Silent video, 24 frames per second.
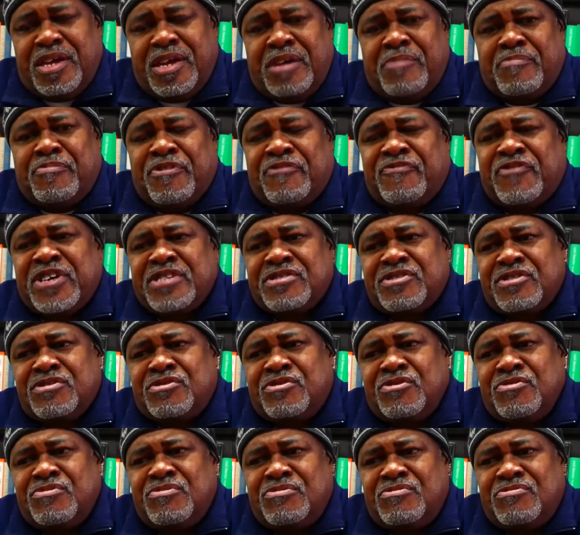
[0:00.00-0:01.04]
and Professor
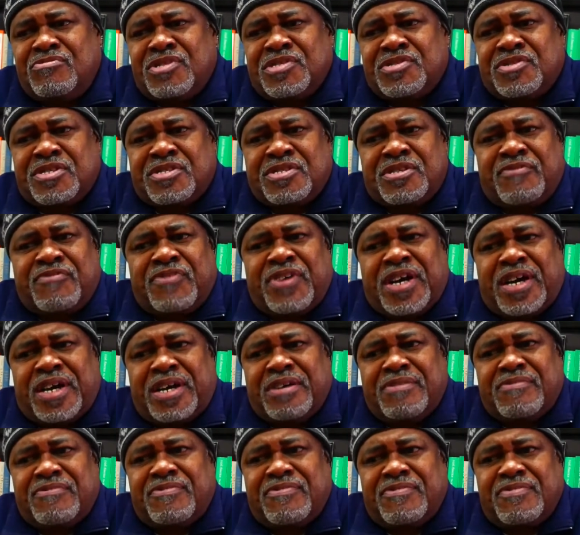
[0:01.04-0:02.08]
2, 165.
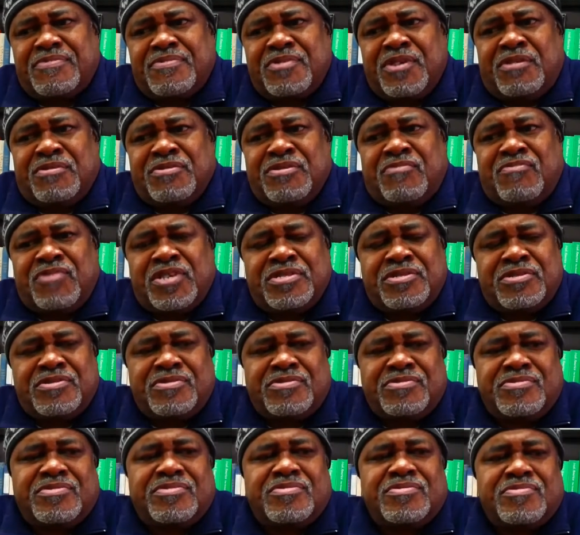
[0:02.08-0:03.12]
Mm-hmm. Those
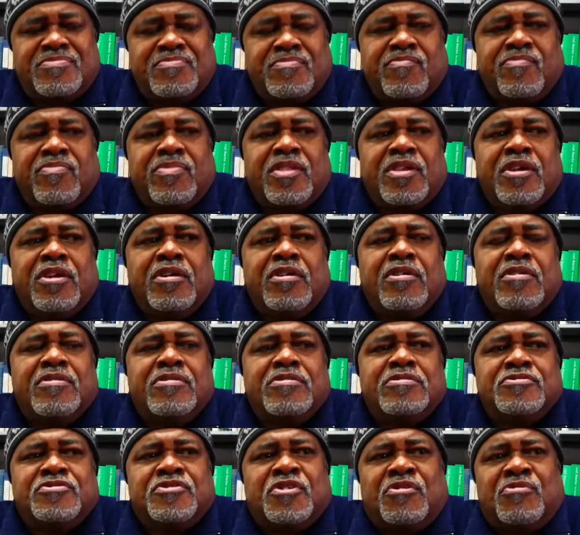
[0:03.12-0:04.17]
originals.
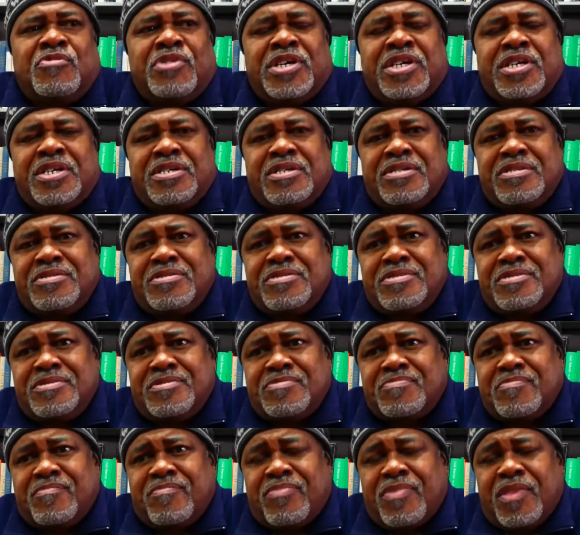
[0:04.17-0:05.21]
So when
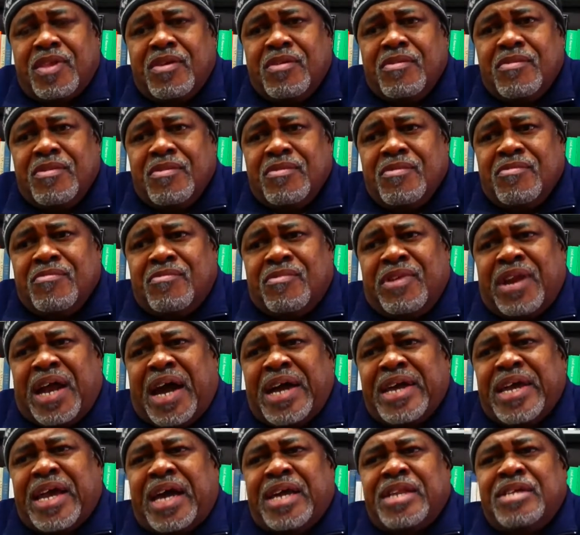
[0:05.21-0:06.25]
when
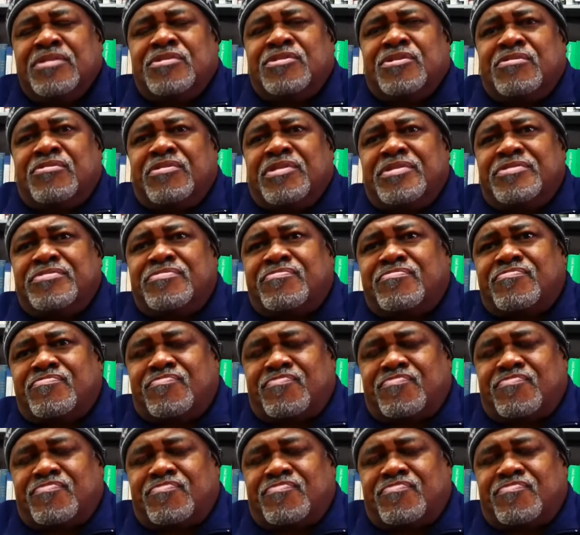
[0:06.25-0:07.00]
I got into it,